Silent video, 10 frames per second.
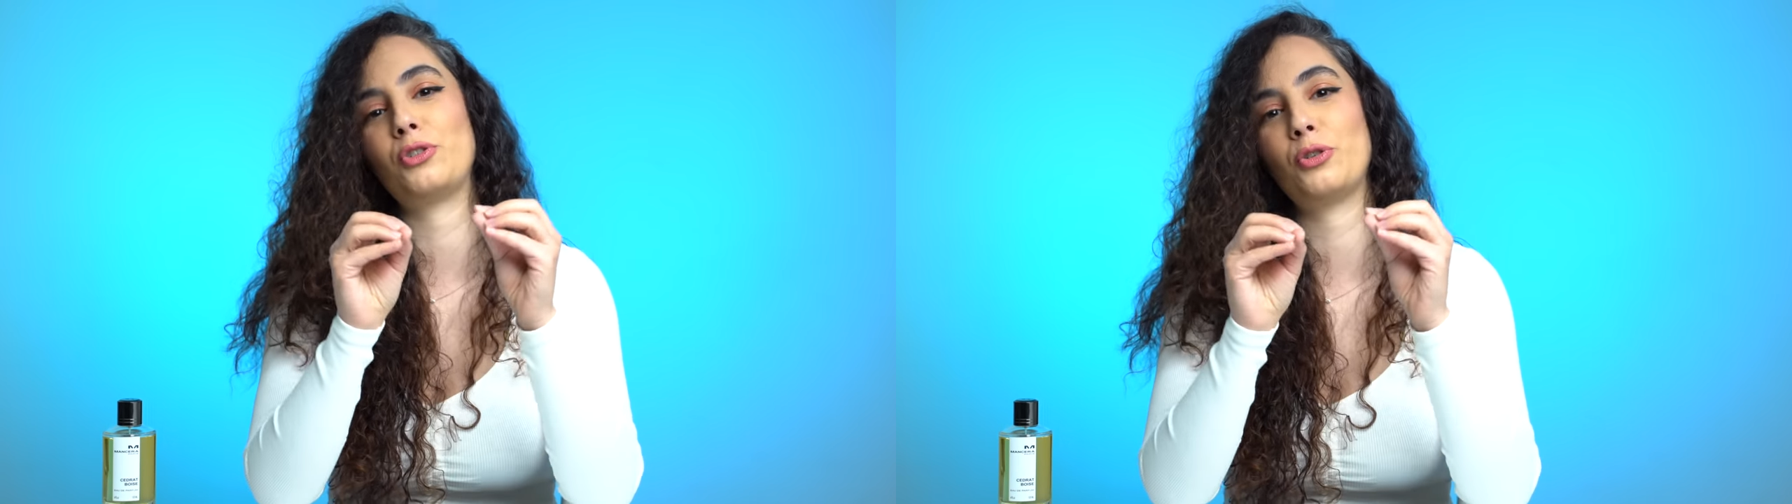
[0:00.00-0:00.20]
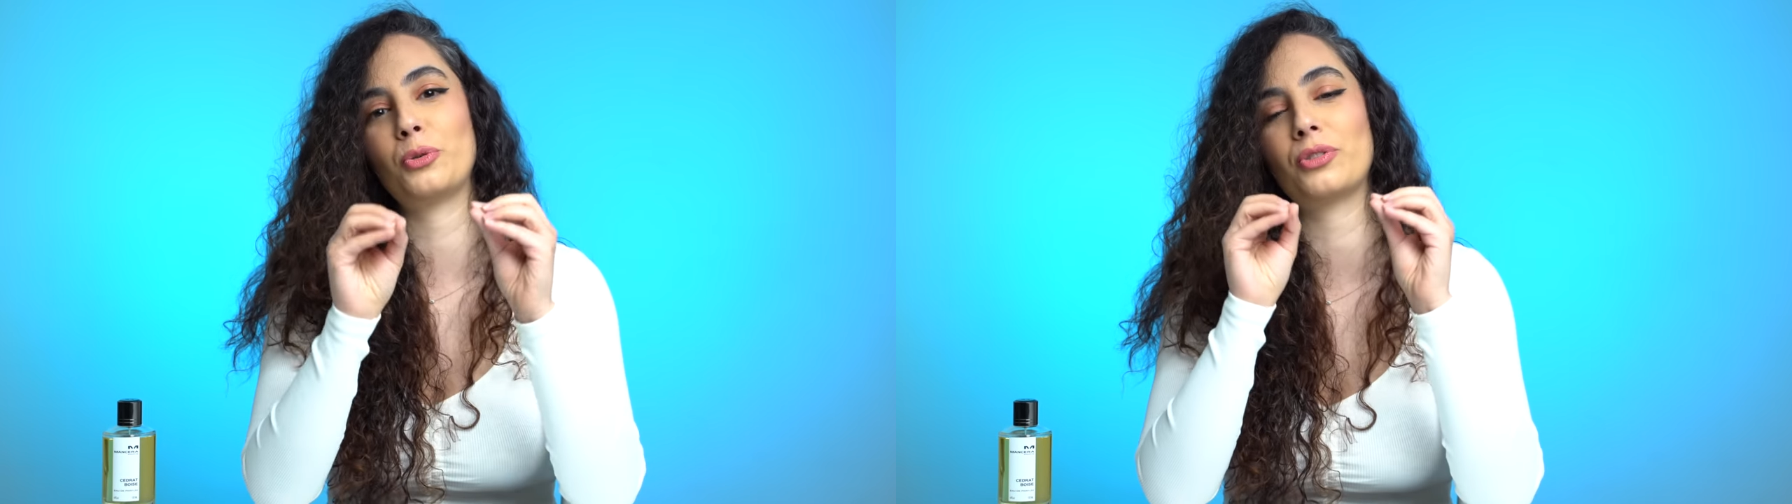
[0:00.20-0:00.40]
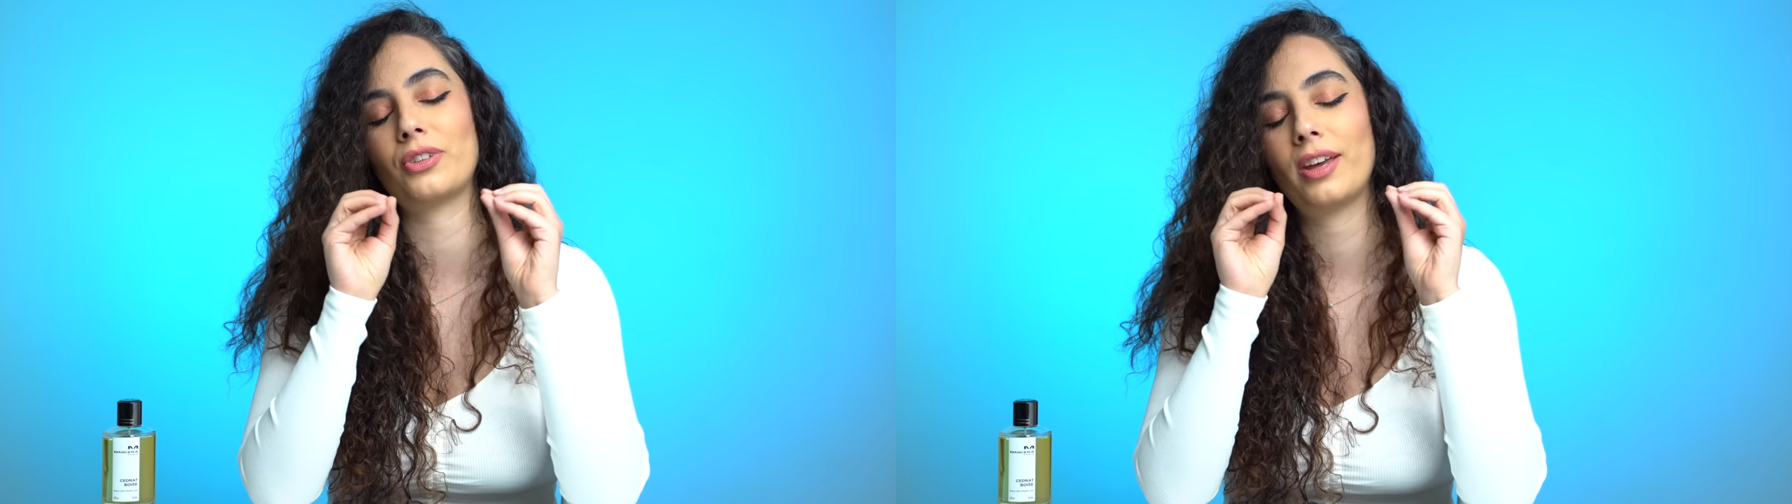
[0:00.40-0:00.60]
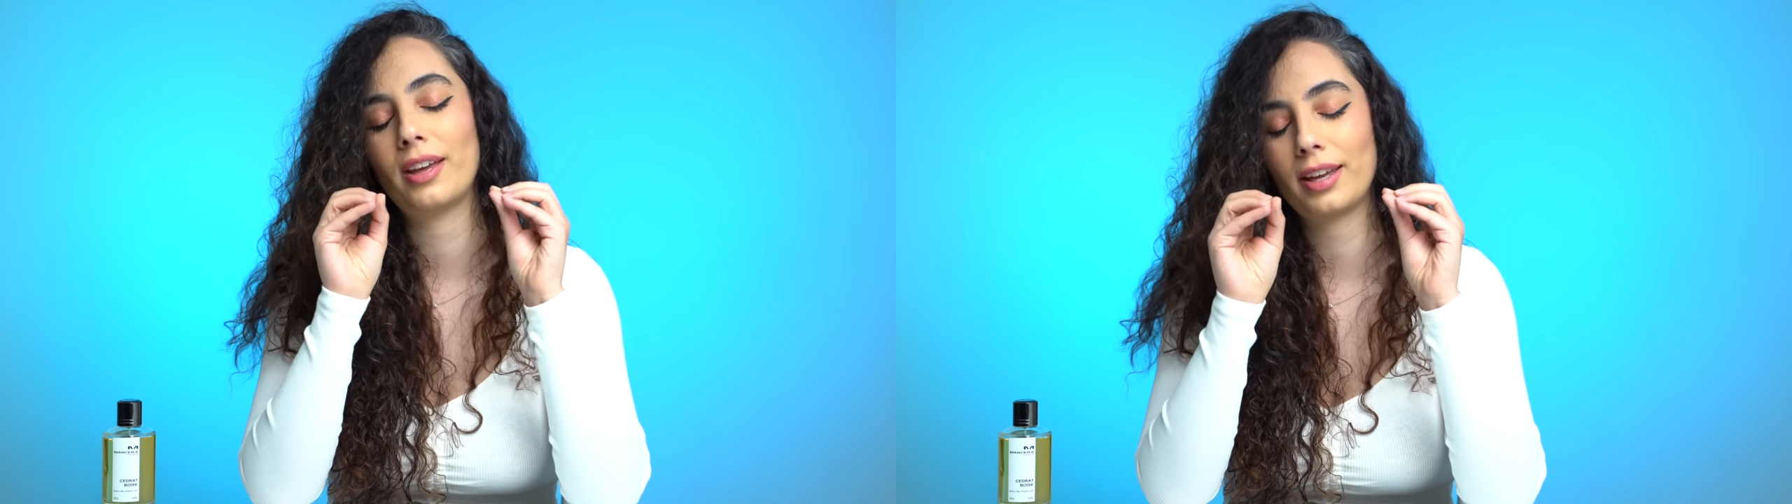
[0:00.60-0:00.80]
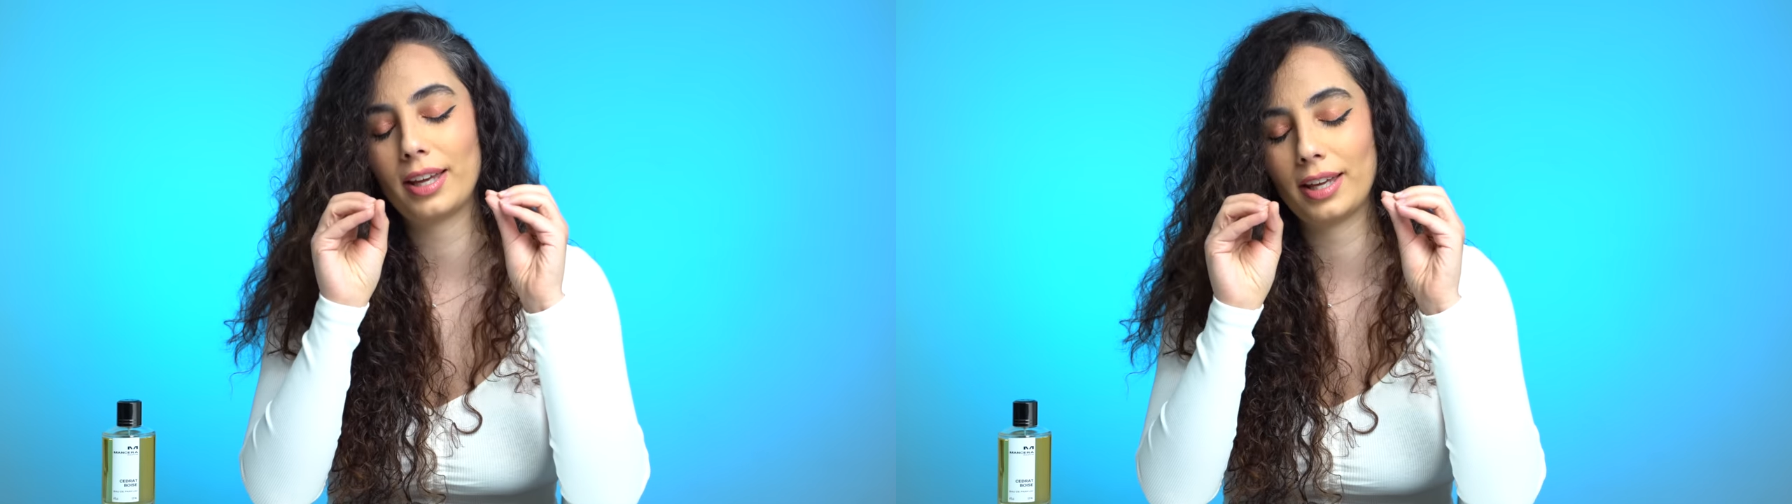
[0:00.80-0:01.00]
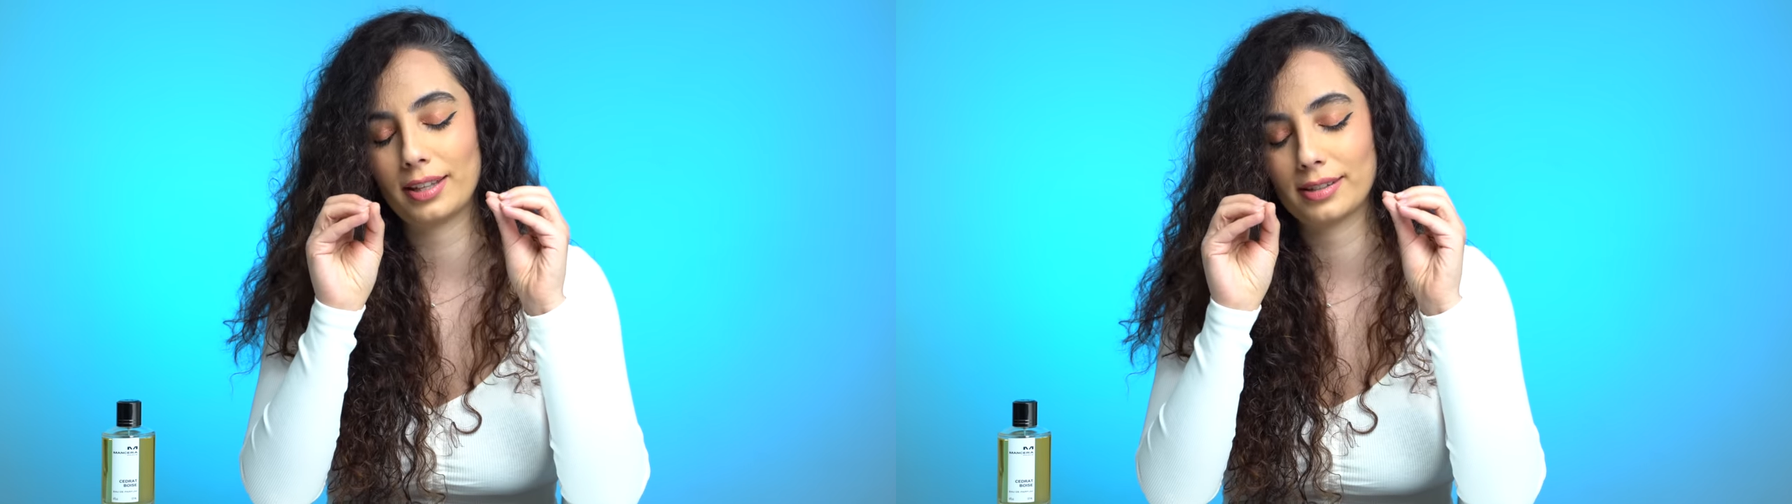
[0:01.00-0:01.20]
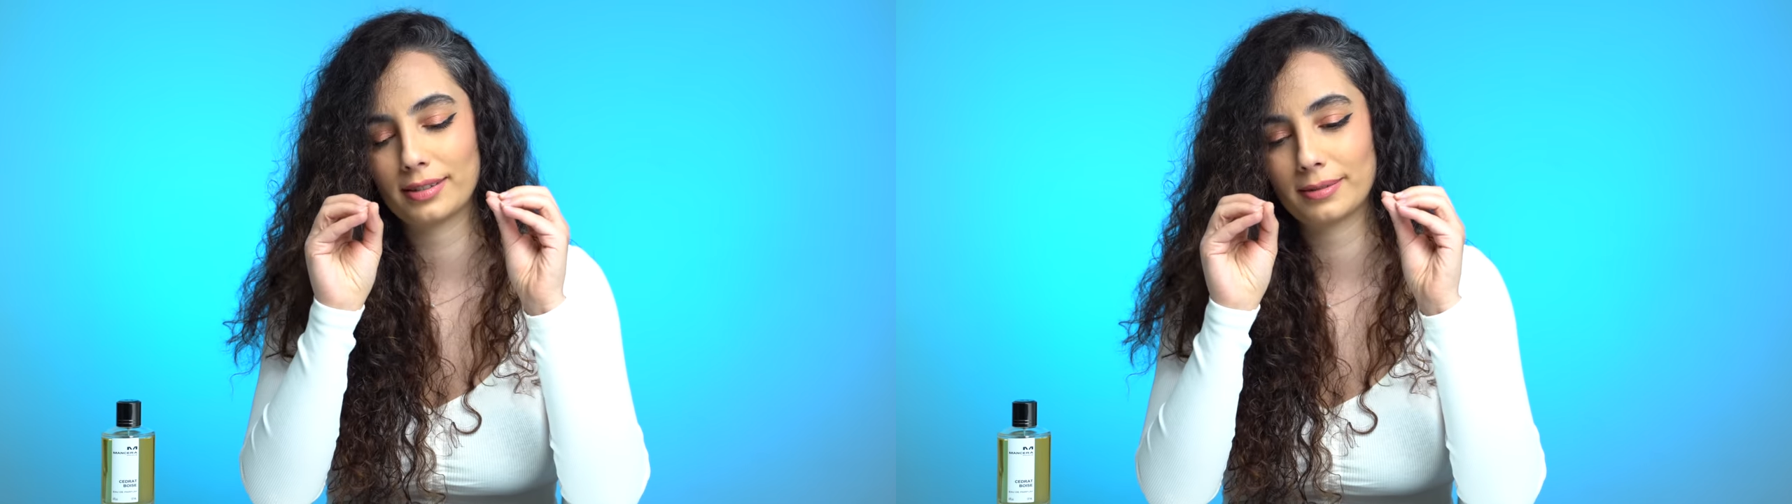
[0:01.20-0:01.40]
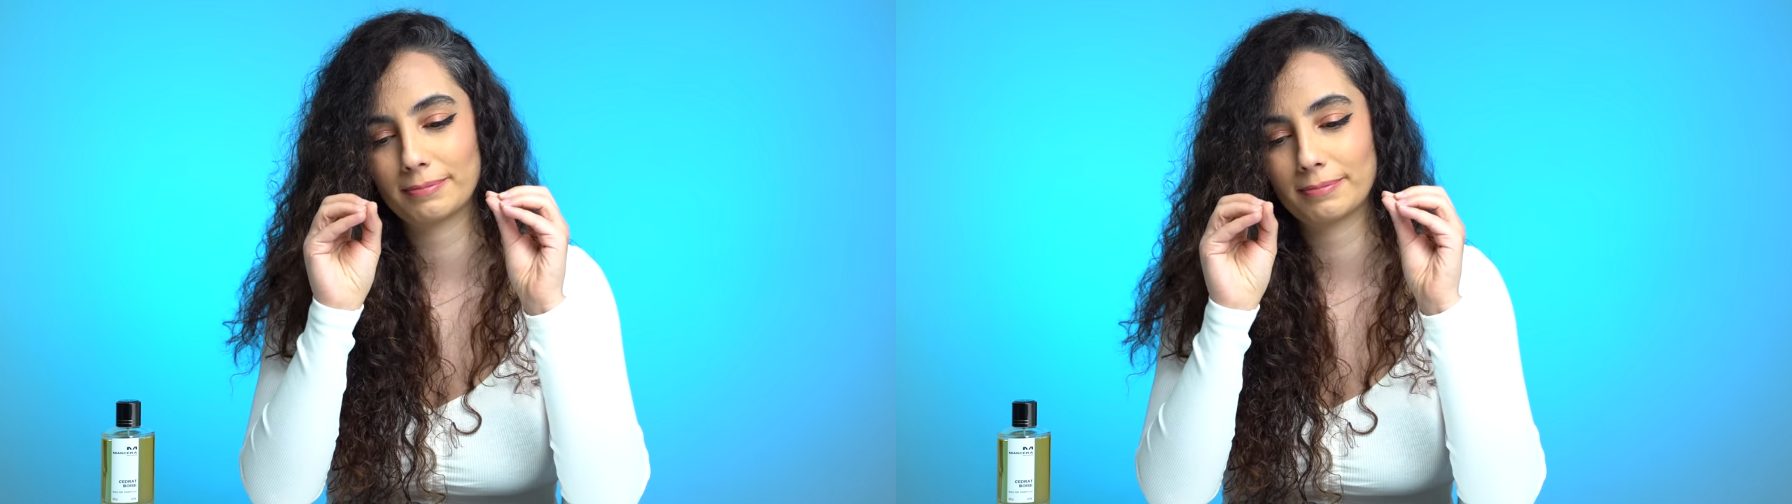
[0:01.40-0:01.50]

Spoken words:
juice is.